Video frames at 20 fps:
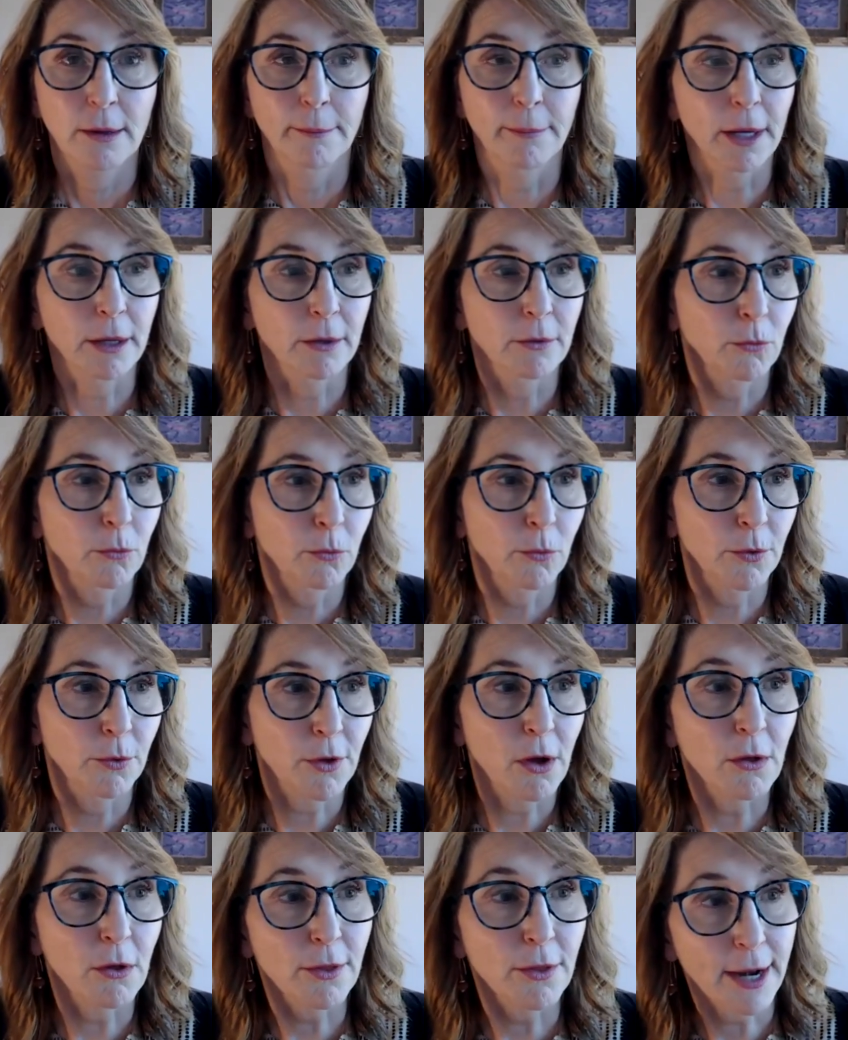but with
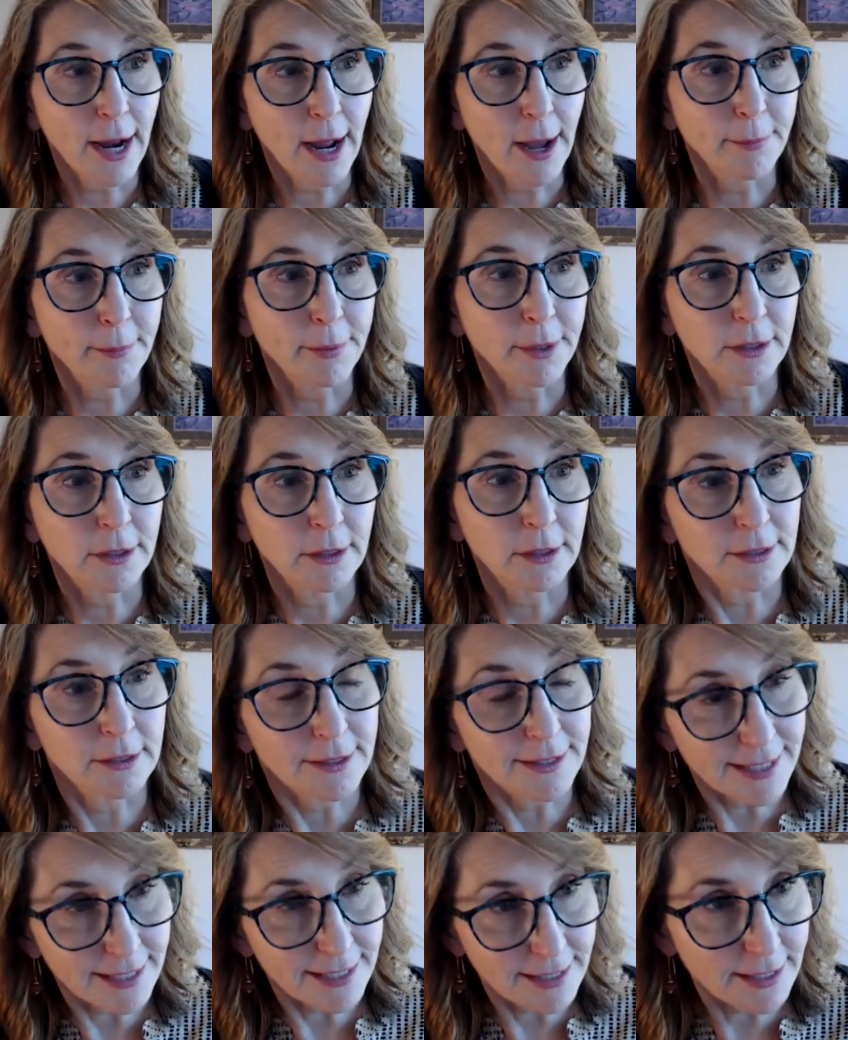all that happened that
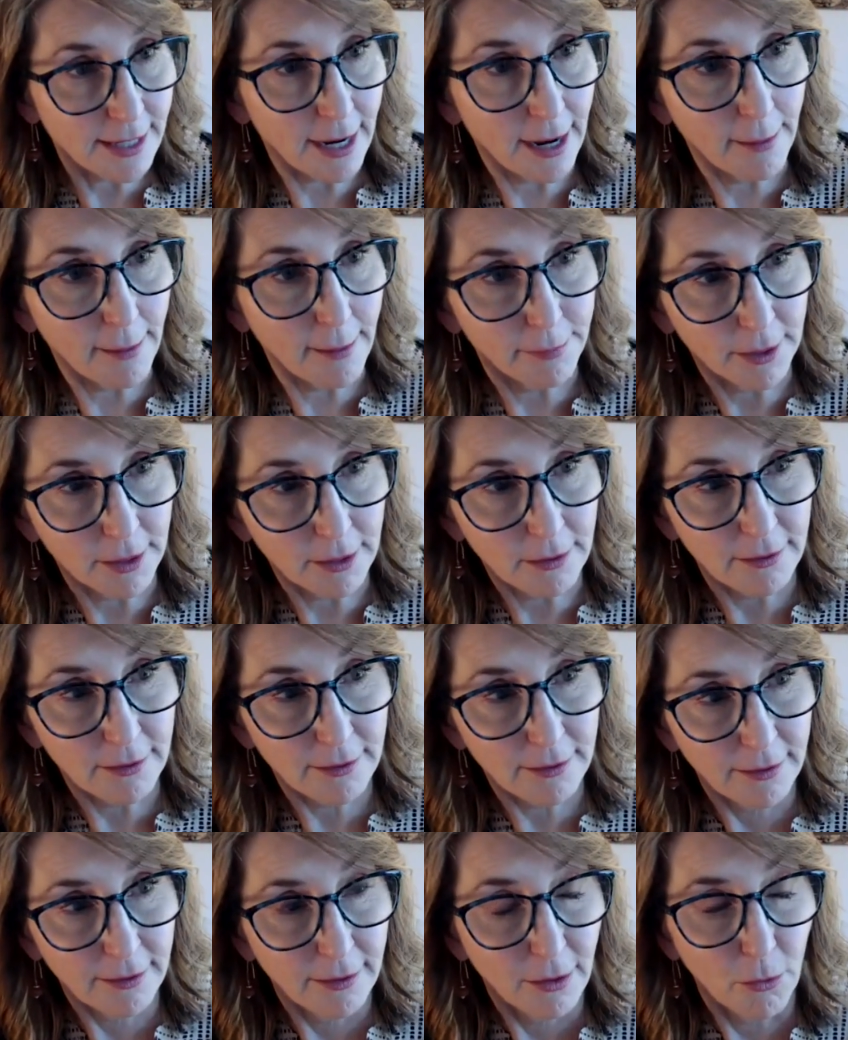didn't
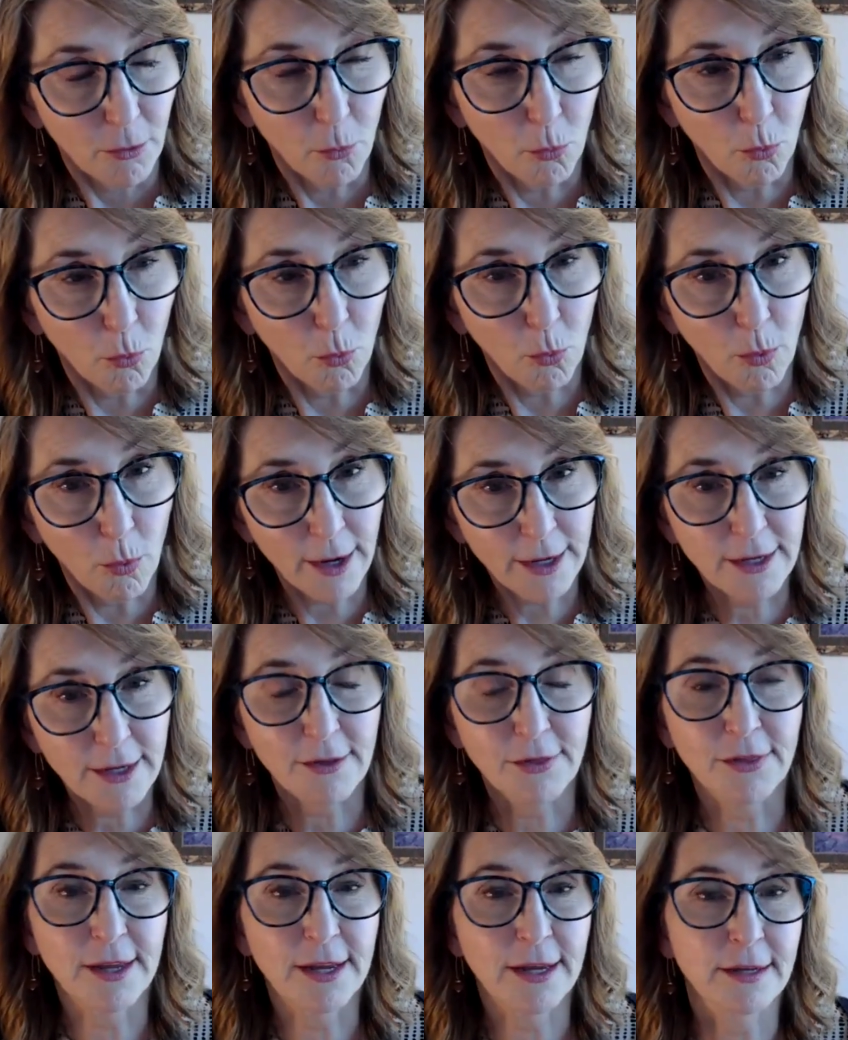happen, what do
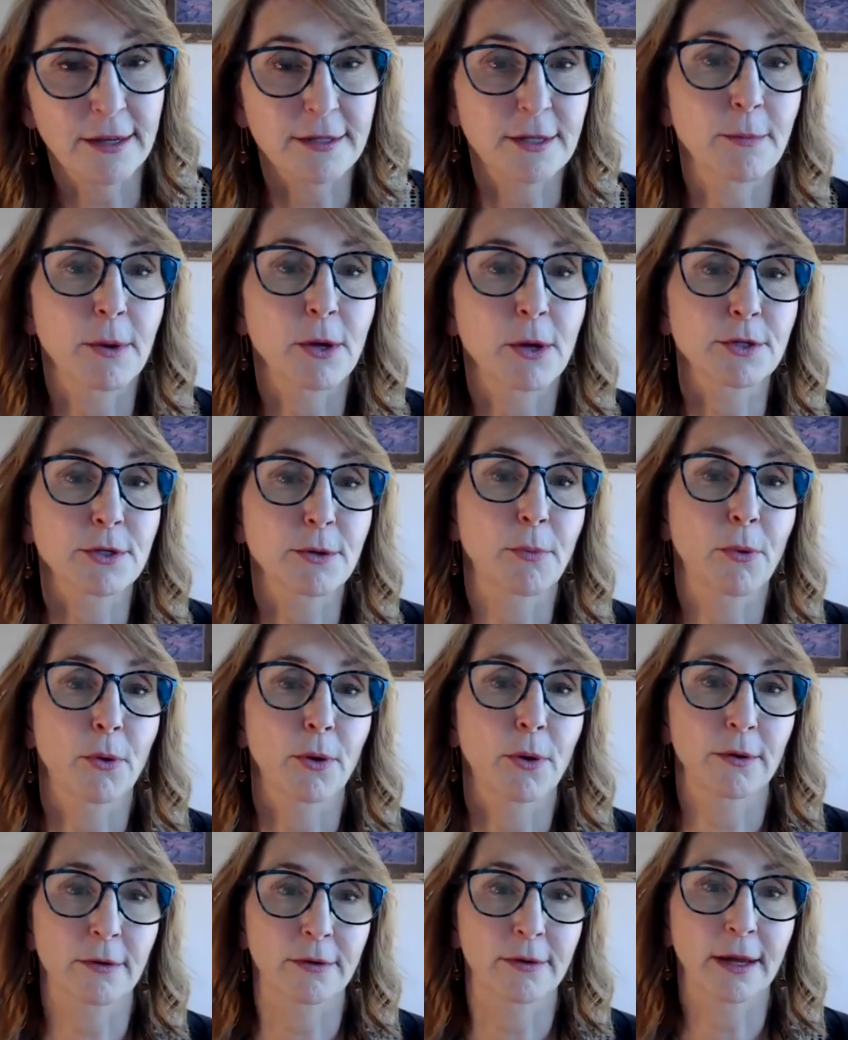you think is the most
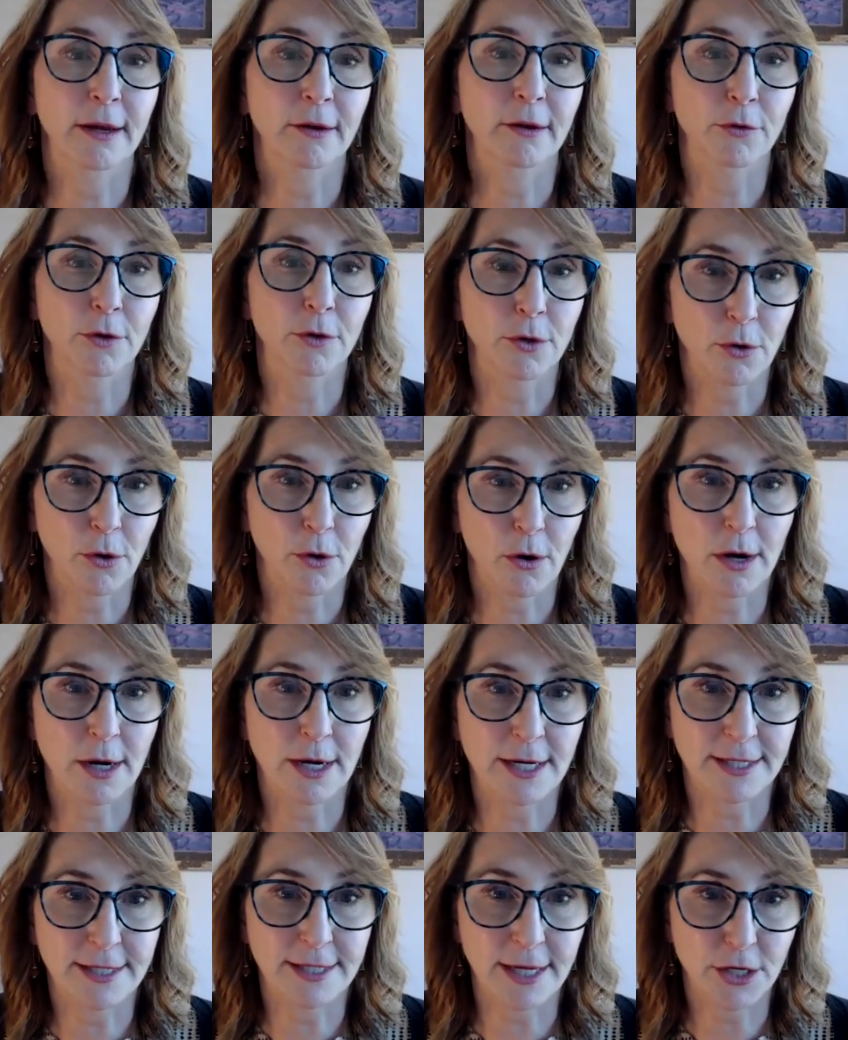important thing for your
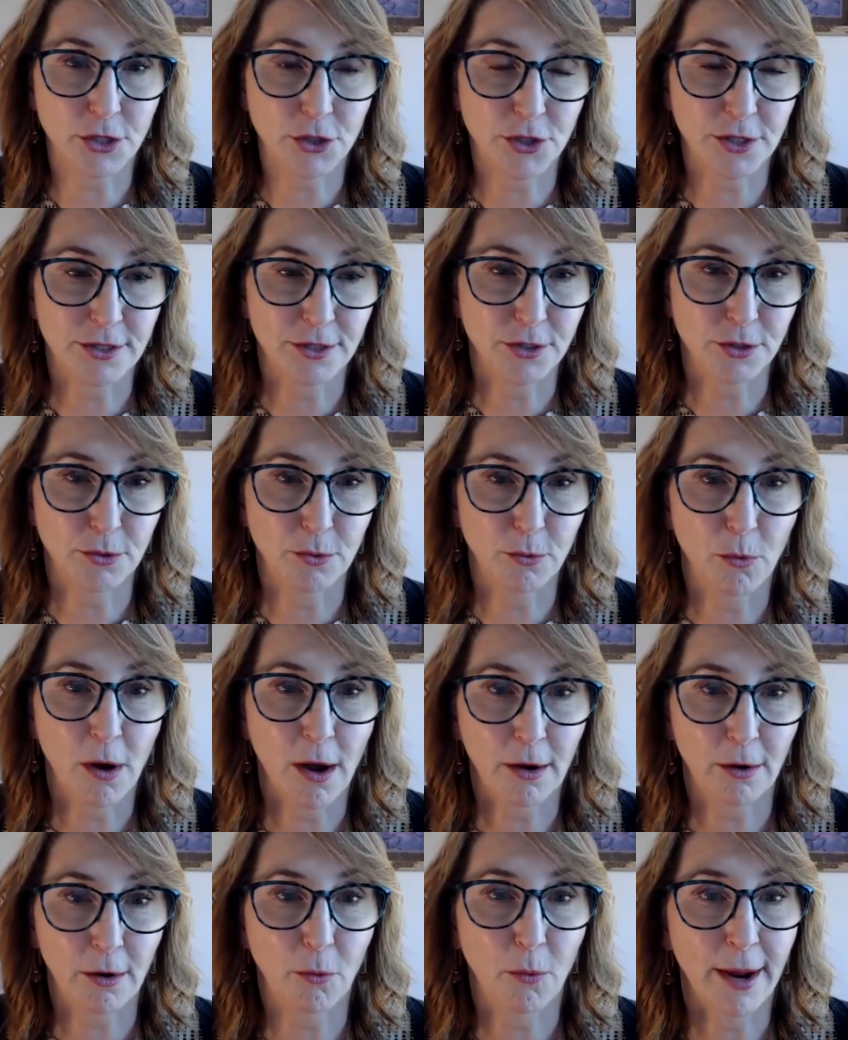organization to
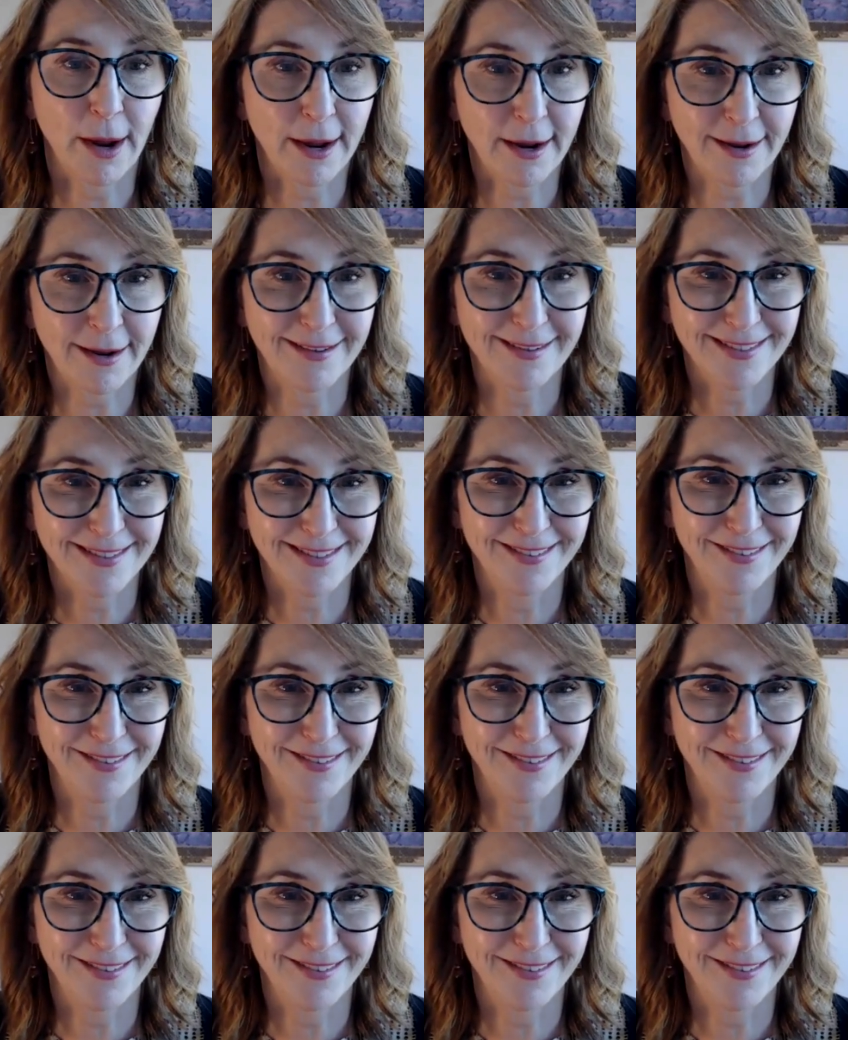walk away